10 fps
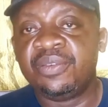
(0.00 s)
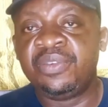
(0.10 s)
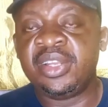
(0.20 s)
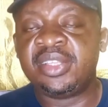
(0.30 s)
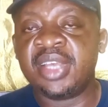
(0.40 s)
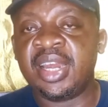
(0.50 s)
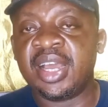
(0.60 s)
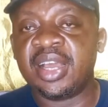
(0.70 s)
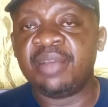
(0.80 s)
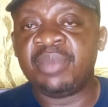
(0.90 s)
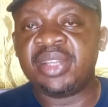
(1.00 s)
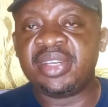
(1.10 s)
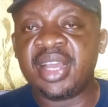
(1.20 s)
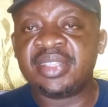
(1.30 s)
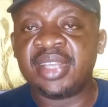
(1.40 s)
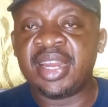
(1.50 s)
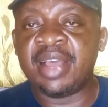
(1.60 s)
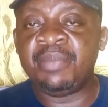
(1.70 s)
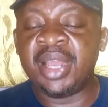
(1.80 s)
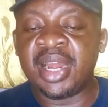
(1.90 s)
feed seller, material
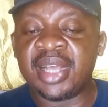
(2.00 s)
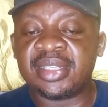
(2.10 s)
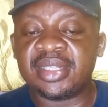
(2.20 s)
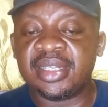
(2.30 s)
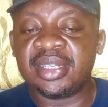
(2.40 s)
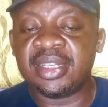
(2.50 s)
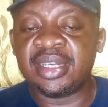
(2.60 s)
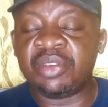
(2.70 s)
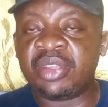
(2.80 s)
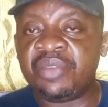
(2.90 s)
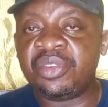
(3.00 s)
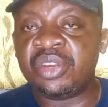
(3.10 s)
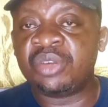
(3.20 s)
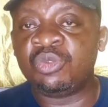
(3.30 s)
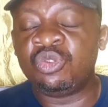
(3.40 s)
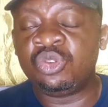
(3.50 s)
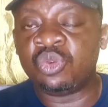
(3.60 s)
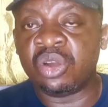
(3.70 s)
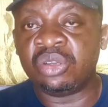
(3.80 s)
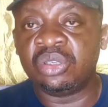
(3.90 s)
seller, mailers. They will give you the good
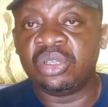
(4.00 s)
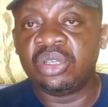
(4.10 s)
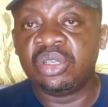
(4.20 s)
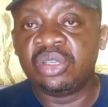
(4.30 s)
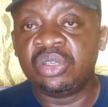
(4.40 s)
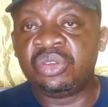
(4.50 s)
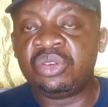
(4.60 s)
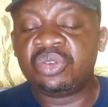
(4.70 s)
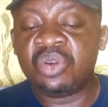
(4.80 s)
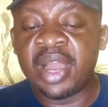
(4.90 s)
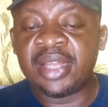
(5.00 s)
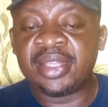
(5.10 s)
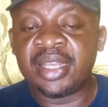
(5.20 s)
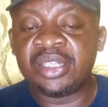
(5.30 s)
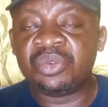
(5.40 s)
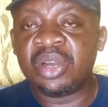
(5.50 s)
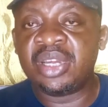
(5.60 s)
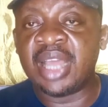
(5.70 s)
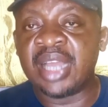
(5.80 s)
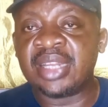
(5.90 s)
one. Don't go and take the
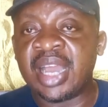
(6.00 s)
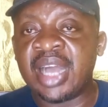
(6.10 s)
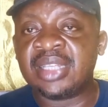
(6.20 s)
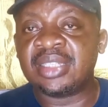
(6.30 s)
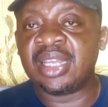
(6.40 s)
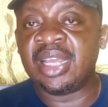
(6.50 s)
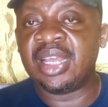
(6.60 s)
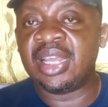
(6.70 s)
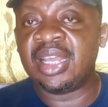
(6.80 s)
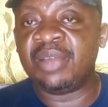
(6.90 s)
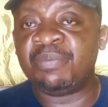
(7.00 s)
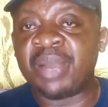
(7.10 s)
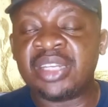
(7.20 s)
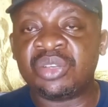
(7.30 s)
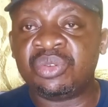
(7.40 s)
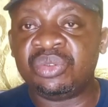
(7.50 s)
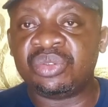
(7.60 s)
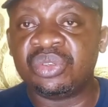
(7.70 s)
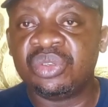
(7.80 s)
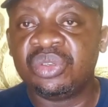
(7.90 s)
one that has particles.